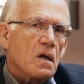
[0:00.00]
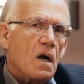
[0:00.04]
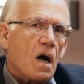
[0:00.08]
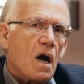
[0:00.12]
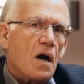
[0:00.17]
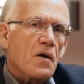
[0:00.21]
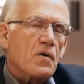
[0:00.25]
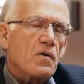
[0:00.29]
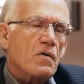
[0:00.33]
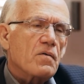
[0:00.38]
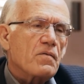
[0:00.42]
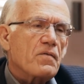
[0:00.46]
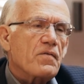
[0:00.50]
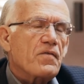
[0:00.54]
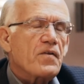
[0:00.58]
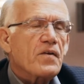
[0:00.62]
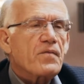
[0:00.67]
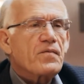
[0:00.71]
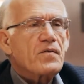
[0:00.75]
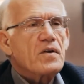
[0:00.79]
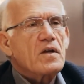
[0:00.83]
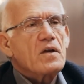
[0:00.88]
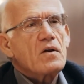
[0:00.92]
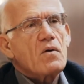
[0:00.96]

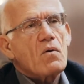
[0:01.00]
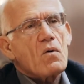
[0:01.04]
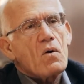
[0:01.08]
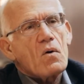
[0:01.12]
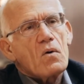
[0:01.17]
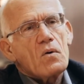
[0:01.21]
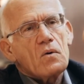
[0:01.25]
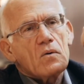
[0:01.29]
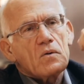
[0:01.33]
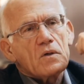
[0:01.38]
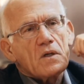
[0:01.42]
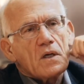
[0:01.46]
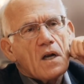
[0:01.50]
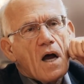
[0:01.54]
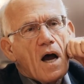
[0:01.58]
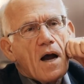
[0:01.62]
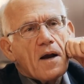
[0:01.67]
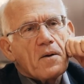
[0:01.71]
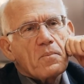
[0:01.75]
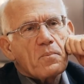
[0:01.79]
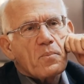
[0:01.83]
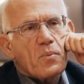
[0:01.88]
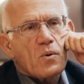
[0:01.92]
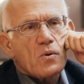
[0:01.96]
150-year-old
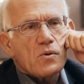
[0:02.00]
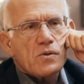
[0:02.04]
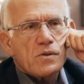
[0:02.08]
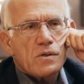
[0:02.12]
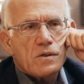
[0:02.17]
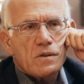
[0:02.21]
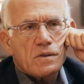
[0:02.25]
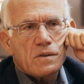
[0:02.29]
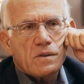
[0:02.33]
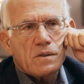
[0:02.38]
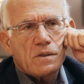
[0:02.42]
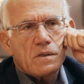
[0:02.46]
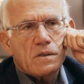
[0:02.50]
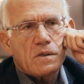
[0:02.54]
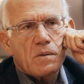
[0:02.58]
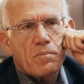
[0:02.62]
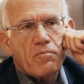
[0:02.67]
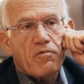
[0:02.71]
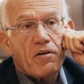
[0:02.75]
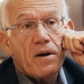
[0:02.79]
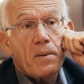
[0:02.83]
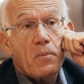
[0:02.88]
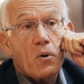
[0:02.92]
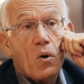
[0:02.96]
nine-person
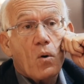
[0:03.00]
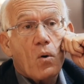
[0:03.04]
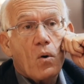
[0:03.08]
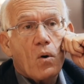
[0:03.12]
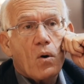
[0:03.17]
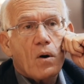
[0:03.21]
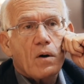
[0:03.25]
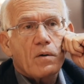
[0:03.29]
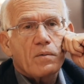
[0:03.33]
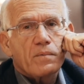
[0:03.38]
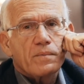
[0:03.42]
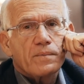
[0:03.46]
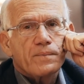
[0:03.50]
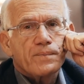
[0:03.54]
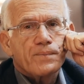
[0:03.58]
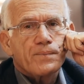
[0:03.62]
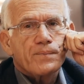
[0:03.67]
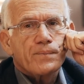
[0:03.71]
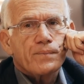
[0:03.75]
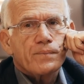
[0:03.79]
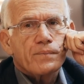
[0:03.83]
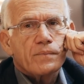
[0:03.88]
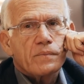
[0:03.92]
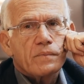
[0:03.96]
Supreme Court,
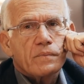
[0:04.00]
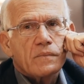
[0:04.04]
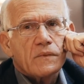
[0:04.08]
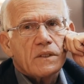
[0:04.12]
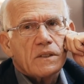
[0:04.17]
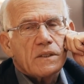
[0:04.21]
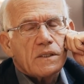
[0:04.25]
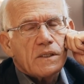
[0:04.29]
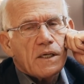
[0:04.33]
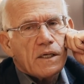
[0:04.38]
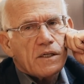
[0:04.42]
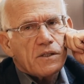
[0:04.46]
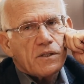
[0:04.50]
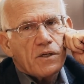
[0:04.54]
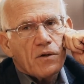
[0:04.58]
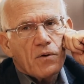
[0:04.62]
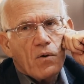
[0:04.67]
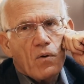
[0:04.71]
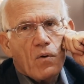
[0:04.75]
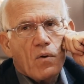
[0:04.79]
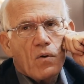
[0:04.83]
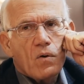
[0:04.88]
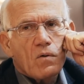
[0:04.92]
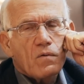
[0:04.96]

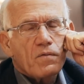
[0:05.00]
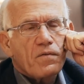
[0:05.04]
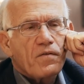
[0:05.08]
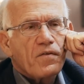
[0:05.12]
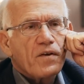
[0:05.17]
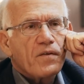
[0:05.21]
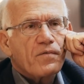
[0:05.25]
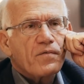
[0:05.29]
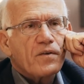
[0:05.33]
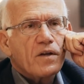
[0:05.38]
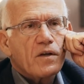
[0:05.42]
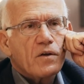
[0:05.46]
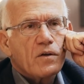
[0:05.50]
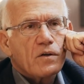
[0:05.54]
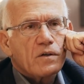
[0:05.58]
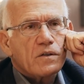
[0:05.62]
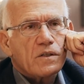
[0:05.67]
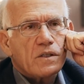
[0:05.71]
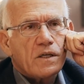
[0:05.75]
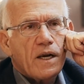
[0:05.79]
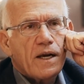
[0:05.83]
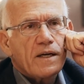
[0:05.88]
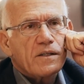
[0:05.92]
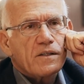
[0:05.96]
60-year-old 50
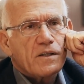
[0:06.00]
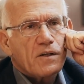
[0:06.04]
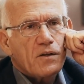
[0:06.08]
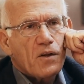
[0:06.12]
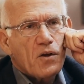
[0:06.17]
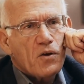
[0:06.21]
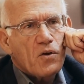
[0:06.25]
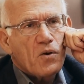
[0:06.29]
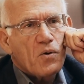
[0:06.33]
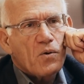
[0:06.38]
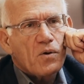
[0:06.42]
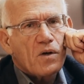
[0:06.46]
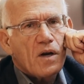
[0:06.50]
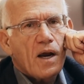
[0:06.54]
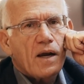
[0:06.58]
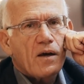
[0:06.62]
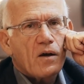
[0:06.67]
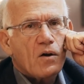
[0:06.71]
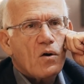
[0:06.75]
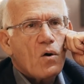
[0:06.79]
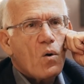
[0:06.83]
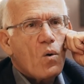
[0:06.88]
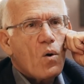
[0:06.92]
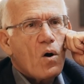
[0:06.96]
states in the union. I
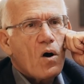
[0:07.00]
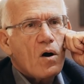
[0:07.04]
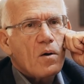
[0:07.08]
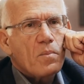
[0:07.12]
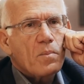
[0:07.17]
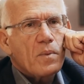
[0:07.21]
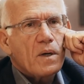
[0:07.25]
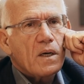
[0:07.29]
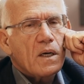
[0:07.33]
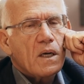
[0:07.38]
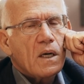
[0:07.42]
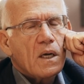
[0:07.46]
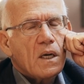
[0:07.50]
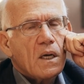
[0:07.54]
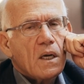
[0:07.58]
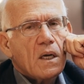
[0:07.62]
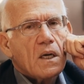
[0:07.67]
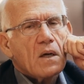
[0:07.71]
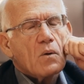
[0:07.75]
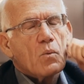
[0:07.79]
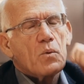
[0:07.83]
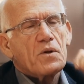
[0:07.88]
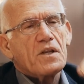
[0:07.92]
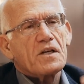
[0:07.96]
could go on, but
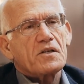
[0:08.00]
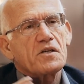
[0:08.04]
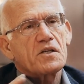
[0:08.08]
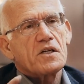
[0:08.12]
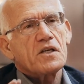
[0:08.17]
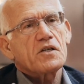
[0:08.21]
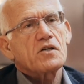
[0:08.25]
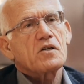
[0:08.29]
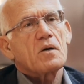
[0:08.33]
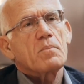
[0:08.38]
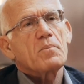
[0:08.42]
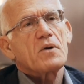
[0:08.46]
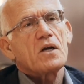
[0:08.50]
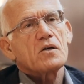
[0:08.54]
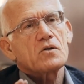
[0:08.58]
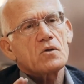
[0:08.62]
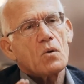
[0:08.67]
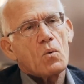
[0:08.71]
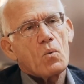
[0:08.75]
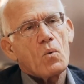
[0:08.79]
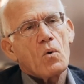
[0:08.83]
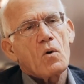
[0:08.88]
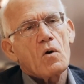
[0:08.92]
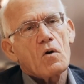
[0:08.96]
when the system
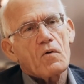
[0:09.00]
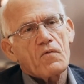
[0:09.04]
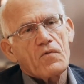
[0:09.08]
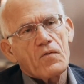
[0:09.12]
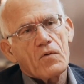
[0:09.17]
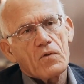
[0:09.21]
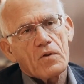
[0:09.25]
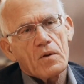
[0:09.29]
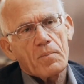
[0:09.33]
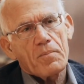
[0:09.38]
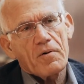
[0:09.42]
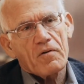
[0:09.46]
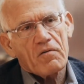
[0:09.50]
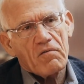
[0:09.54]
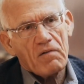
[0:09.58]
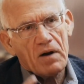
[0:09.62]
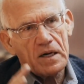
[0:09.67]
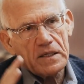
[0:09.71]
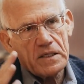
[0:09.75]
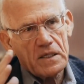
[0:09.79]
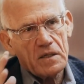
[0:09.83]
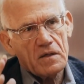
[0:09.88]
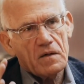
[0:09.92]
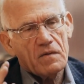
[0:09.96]
doesn't work for the
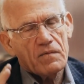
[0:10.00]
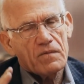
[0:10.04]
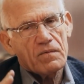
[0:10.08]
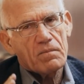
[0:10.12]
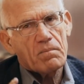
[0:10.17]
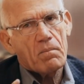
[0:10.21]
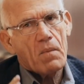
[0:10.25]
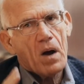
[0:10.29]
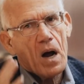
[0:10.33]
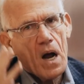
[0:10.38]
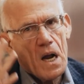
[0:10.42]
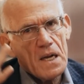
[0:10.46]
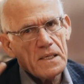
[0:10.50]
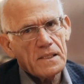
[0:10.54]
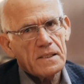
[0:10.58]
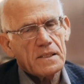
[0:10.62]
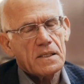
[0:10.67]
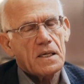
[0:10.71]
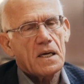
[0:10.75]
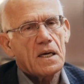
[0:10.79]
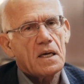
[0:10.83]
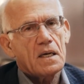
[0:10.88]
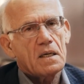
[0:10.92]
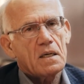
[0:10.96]
progressive
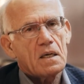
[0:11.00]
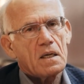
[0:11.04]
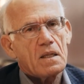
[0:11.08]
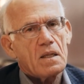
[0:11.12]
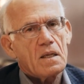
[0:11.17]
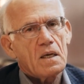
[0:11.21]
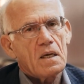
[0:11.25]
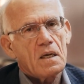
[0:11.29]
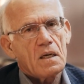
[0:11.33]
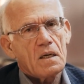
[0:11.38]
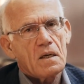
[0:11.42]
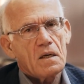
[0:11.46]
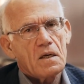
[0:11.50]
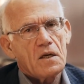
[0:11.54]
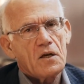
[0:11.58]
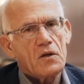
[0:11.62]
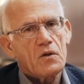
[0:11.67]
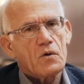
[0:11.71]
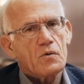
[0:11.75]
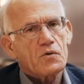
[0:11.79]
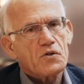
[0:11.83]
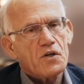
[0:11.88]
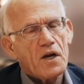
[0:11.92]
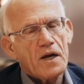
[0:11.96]
mindset, then
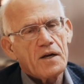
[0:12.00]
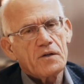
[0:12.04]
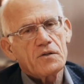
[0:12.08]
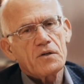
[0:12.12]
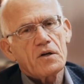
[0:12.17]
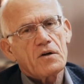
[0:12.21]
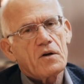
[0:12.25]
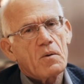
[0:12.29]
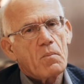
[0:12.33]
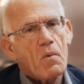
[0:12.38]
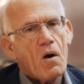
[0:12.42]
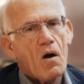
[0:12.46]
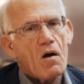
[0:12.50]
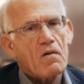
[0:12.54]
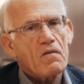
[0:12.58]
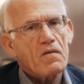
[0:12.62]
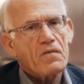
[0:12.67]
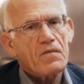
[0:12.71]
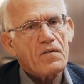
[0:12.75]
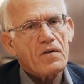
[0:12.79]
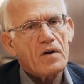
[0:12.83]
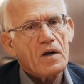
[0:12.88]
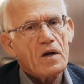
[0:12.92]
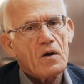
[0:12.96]
either change the
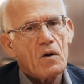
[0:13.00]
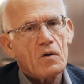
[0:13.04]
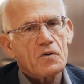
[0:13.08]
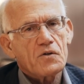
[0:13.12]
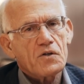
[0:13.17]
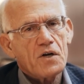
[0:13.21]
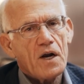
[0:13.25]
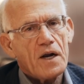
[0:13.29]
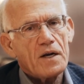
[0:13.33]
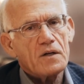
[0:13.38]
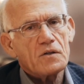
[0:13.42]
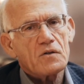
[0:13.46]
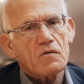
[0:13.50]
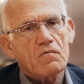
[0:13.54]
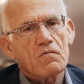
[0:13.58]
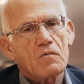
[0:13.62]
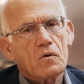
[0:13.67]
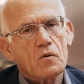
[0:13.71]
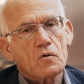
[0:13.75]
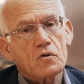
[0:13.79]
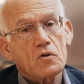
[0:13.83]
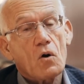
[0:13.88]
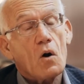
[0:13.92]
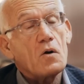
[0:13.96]
demography or change the
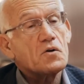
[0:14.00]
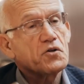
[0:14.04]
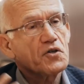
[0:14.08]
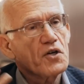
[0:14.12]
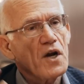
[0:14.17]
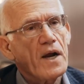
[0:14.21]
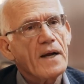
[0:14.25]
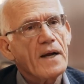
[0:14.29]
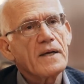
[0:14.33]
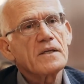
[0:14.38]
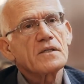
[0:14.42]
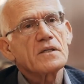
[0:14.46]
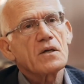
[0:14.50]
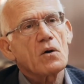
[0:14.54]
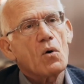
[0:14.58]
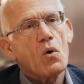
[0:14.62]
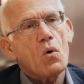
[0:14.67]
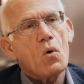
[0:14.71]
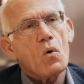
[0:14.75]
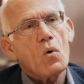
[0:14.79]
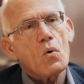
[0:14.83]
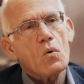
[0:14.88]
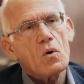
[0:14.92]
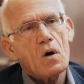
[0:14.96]
rules or change the
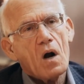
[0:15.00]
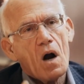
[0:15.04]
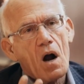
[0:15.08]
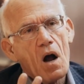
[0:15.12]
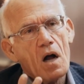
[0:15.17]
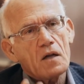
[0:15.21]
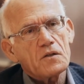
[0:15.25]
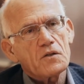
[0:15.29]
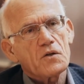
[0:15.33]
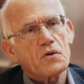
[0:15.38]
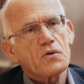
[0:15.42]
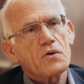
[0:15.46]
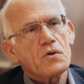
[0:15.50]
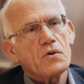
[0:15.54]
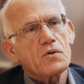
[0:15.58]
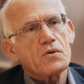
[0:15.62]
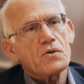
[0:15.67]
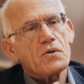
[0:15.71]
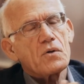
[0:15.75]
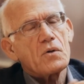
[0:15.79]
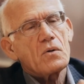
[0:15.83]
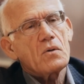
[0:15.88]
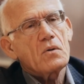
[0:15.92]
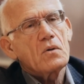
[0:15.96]
whole
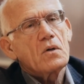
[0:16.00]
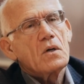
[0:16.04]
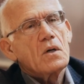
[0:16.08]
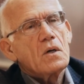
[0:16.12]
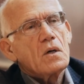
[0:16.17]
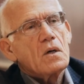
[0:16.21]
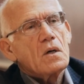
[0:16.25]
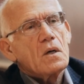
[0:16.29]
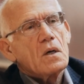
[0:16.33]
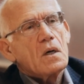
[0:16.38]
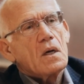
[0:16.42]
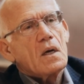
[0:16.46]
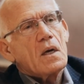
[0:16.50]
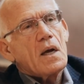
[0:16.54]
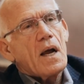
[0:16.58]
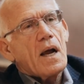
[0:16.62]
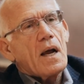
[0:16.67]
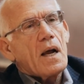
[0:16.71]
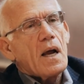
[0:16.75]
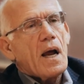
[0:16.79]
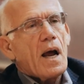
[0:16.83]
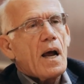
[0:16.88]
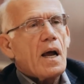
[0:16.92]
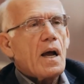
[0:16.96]
constitutional
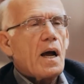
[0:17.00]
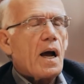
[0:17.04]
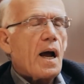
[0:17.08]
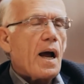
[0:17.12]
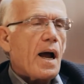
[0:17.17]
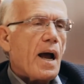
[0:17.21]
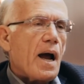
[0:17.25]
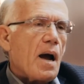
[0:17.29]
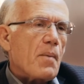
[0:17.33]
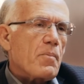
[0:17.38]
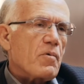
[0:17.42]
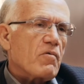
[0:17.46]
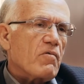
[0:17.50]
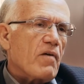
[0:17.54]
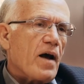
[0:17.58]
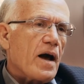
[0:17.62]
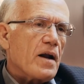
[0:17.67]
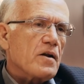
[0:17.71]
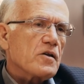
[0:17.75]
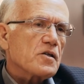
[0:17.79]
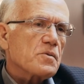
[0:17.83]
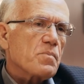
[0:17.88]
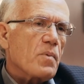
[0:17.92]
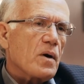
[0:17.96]

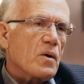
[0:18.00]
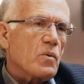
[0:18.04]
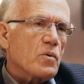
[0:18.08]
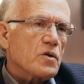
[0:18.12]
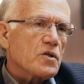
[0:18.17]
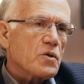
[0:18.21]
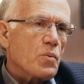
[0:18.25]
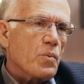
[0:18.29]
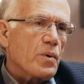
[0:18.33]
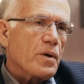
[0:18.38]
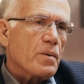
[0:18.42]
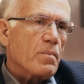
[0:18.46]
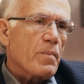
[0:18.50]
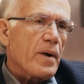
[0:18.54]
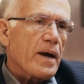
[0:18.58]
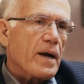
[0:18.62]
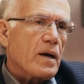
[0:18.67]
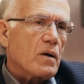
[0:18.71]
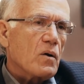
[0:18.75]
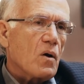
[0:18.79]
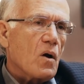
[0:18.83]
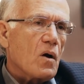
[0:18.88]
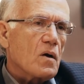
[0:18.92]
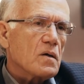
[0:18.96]
apparatus by which we
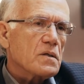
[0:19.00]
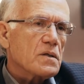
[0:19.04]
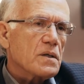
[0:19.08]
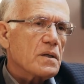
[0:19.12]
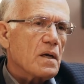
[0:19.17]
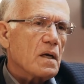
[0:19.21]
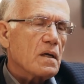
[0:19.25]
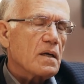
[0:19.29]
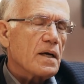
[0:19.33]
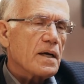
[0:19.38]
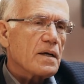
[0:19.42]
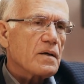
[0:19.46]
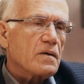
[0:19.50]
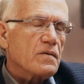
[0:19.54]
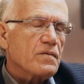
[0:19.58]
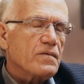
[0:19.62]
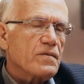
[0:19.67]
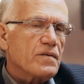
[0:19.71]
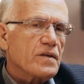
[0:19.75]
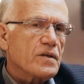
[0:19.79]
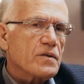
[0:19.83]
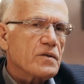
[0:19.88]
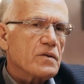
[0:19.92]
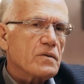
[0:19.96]
make laws and elect
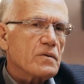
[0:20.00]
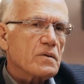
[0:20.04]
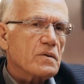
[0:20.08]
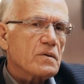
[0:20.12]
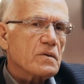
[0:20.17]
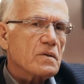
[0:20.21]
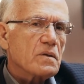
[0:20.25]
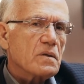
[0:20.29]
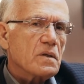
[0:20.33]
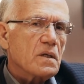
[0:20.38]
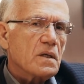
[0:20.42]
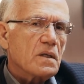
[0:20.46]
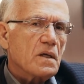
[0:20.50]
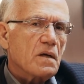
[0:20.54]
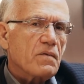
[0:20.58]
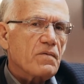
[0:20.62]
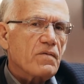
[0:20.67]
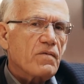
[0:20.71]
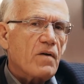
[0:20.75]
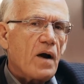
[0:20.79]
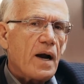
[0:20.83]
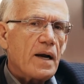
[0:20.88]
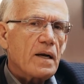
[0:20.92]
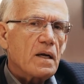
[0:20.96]
officials. And then
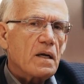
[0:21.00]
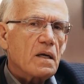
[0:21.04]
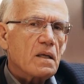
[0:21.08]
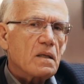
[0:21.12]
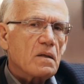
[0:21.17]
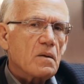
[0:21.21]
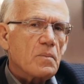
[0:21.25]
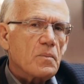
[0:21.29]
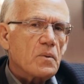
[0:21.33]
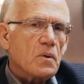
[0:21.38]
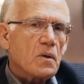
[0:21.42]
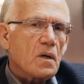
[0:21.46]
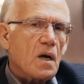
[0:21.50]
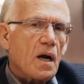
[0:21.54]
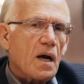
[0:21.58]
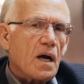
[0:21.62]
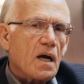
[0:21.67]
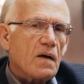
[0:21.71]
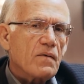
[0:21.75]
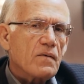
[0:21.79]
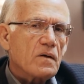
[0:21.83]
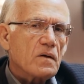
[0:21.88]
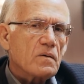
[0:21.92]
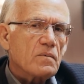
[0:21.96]
finally in the book, I
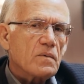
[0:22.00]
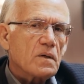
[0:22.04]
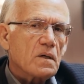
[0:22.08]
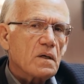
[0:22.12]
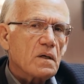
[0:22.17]
have